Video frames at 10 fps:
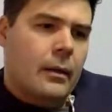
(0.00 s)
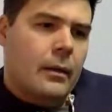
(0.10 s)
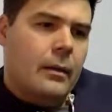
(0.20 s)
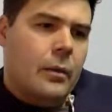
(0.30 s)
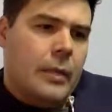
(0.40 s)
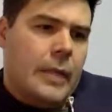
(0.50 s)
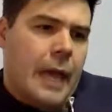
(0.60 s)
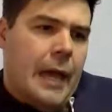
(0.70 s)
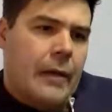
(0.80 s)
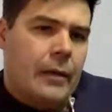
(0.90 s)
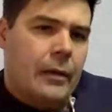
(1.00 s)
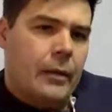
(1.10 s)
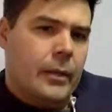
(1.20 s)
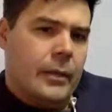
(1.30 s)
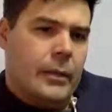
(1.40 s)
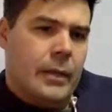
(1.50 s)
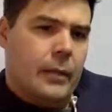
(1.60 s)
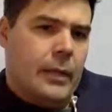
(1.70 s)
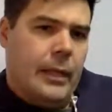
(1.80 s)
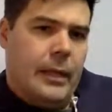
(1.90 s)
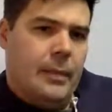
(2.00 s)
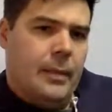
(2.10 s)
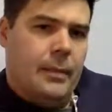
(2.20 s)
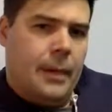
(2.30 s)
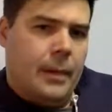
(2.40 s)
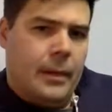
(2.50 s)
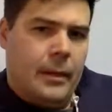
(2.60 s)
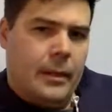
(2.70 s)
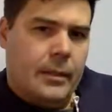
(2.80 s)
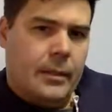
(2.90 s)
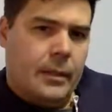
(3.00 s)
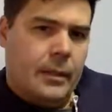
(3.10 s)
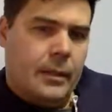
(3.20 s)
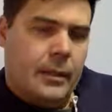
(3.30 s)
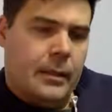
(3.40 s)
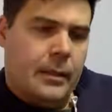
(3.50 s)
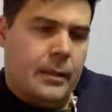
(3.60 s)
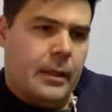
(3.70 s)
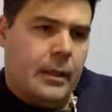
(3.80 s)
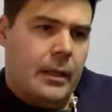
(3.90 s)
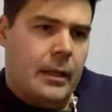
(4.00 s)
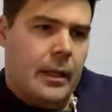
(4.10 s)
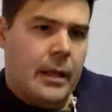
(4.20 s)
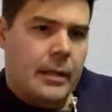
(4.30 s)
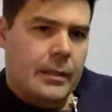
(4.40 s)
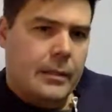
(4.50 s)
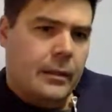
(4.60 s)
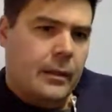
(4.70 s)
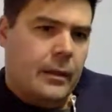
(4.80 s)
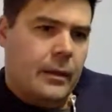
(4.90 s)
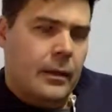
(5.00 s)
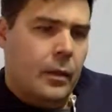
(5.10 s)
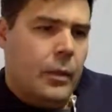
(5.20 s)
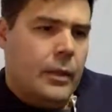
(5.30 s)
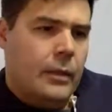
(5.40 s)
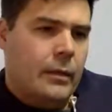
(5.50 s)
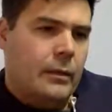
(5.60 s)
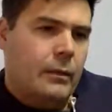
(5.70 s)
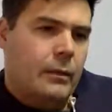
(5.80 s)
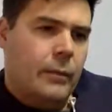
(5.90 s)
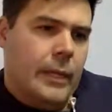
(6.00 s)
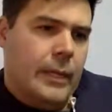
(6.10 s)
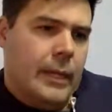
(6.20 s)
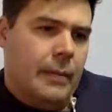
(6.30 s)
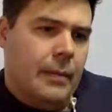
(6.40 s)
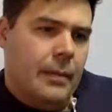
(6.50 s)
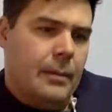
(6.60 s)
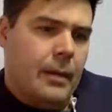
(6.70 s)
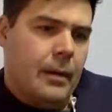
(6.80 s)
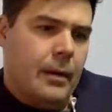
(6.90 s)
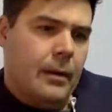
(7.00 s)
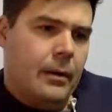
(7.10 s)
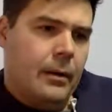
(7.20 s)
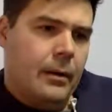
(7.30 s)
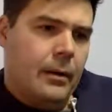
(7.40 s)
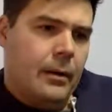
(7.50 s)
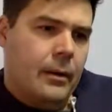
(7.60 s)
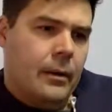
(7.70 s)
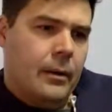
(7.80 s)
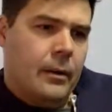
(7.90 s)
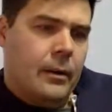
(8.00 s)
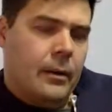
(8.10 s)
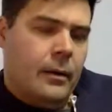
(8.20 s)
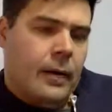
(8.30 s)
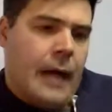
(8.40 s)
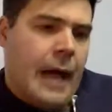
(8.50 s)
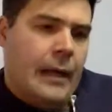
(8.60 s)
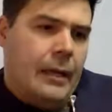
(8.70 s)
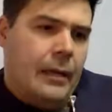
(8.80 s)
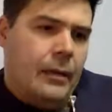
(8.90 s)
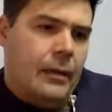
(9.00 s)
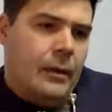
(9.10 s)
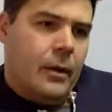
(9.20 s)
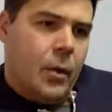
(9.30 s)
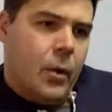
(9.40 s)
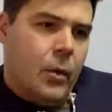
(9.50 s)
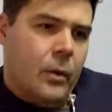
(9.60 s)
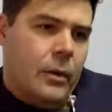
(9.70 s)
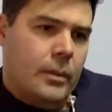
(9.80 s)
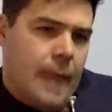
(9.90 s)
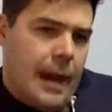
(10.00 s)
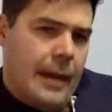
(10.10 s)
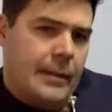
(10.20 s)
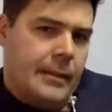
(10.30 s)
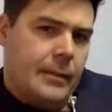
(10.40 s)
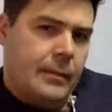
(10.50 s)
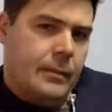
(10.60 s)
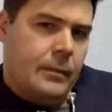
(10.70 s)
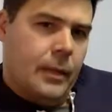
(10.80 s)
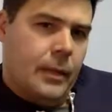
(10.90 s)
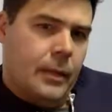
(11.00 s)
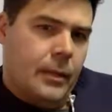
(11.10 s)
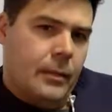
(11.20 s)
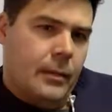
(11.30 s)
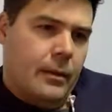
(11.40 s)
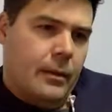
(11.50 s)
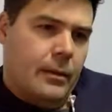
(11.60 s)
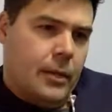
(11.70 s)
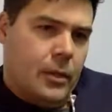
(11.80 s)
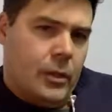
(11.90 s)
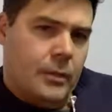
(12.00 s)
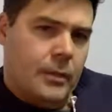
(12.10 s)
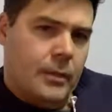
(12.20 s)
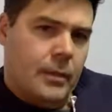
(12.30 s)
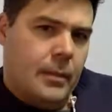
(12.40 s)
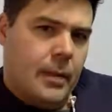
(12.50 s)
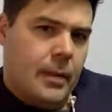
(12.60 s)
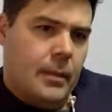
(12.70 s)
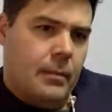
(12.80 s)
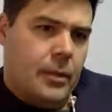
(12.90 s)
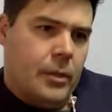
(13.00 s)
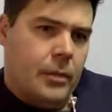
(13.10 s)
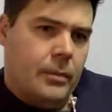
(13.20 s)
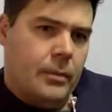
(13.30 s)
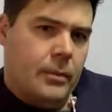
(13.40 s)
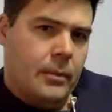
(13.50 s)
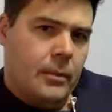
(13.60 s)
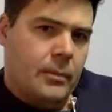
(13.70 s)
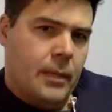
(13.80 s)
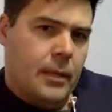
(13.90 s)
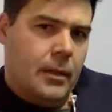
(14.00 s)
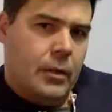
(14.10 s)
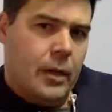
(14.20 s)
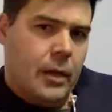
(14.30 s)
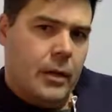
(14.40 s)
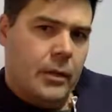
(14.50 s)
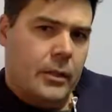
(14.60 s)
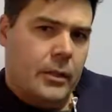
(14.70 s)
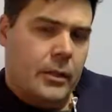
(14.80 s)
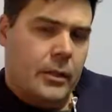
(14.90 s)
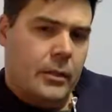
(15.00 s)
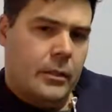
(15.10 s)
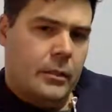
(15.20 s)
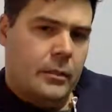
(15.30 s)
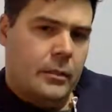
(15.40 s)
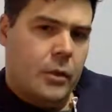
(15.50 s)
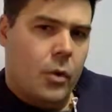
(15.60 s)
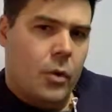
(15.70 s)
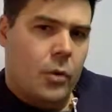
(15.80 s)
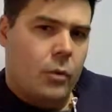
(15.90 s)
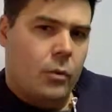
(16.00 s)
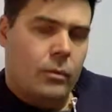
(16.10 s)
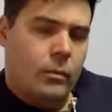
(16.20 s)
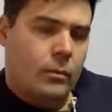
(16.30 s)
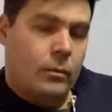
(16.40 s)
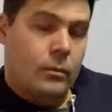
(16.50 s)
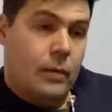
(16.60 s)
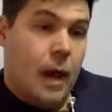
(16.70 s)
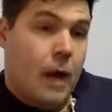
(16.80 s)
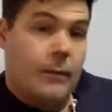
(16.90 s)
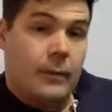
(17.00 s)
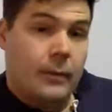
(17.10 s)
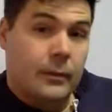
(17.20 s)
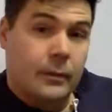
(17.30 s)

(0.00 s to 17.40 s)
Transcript: towards the end here, we were just like, we can't be a part of this because unless, you know, we can't be a part. Like, I can't even go to mass with the bishops, the American bishops being in charge because they're just so awful.